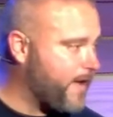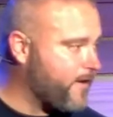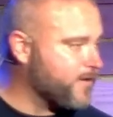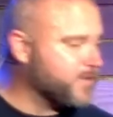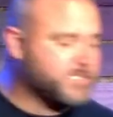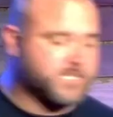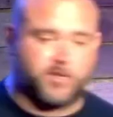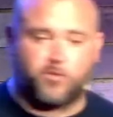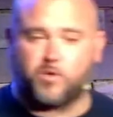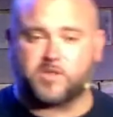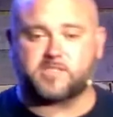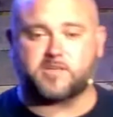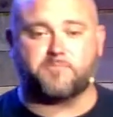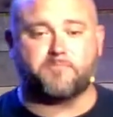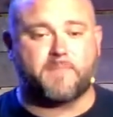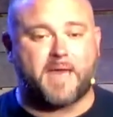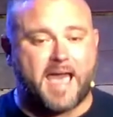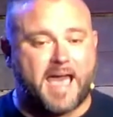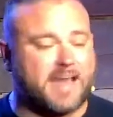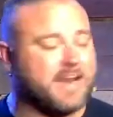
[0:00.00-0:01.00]
parents. He
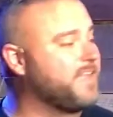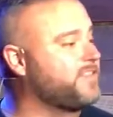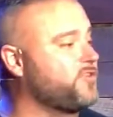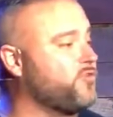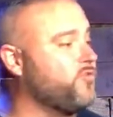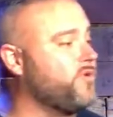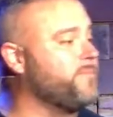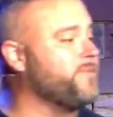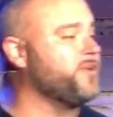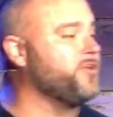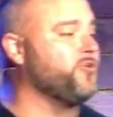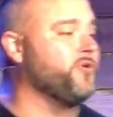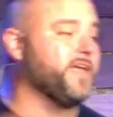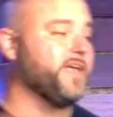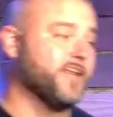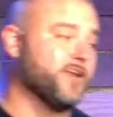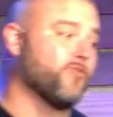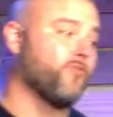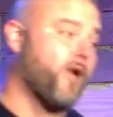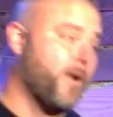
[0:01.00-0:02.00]
wasn't mad at the woman who
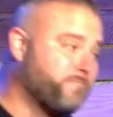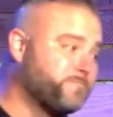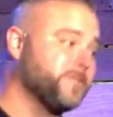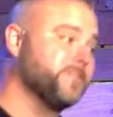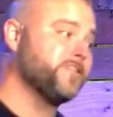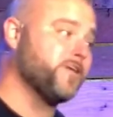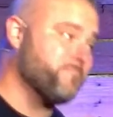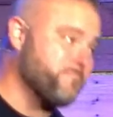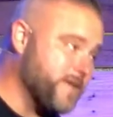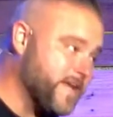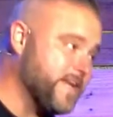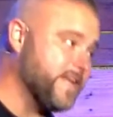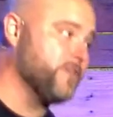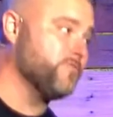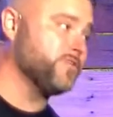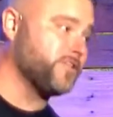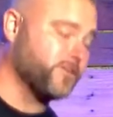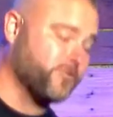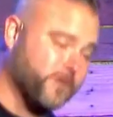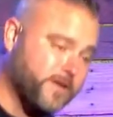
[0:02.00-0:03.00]
interrupted the
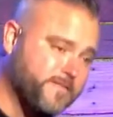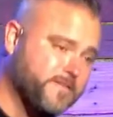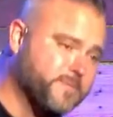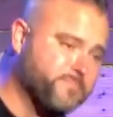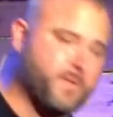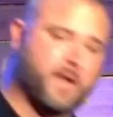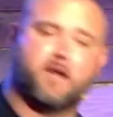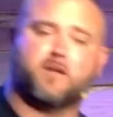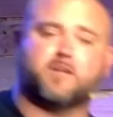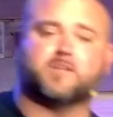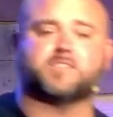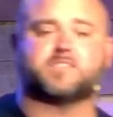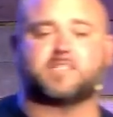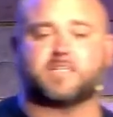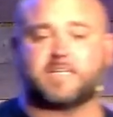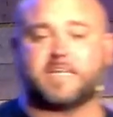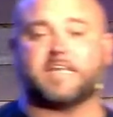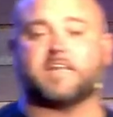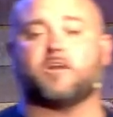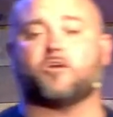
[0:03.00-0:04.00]
meeting with the grieving parents
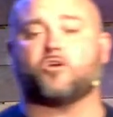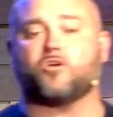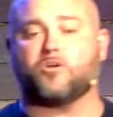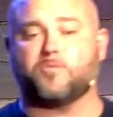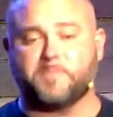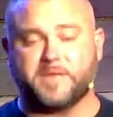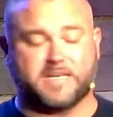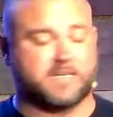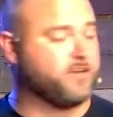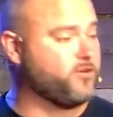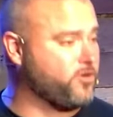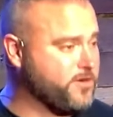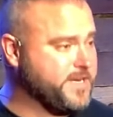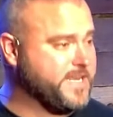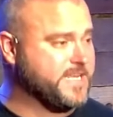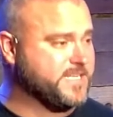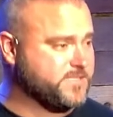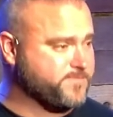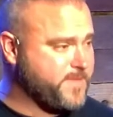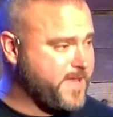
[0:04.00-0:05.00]
to get her
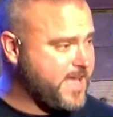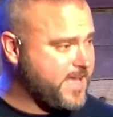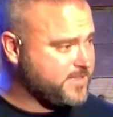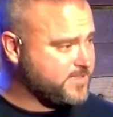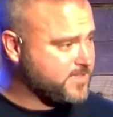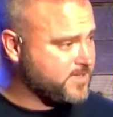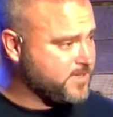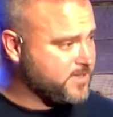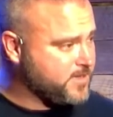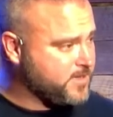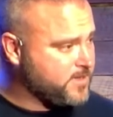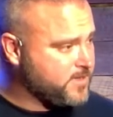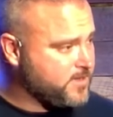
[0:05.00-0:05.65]
needs met.